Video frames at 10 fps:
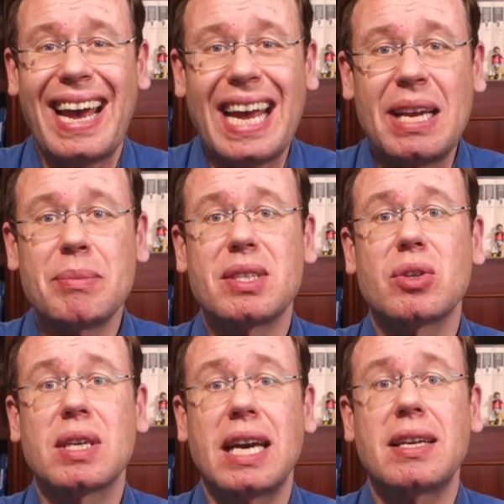aims
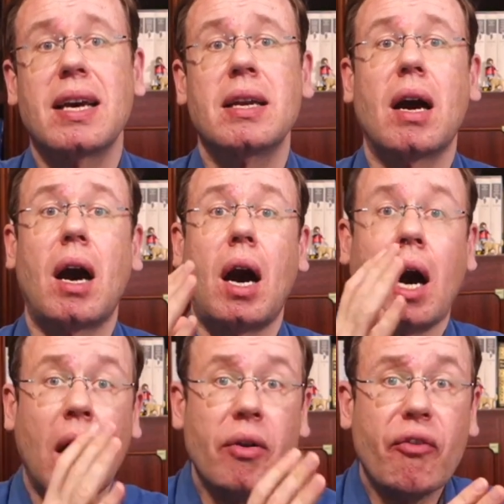to get an
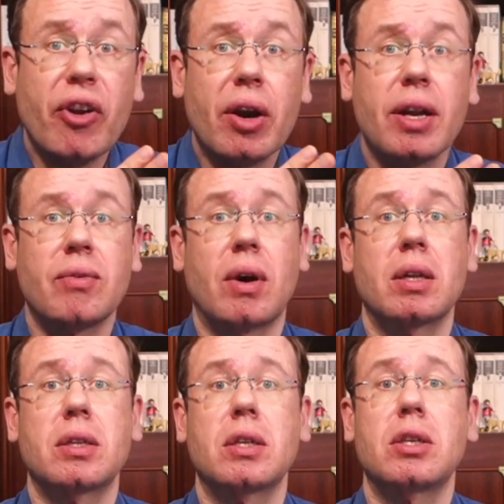unfair
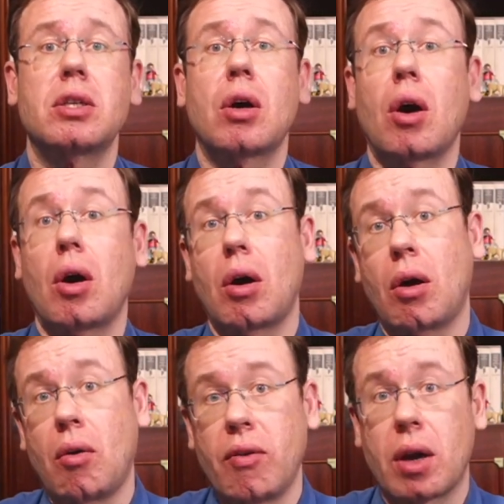advantage
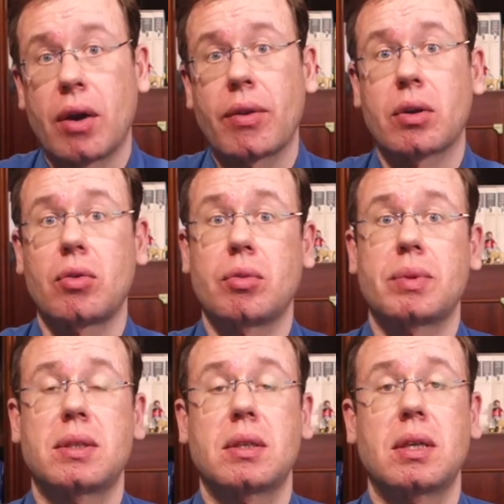over other groups.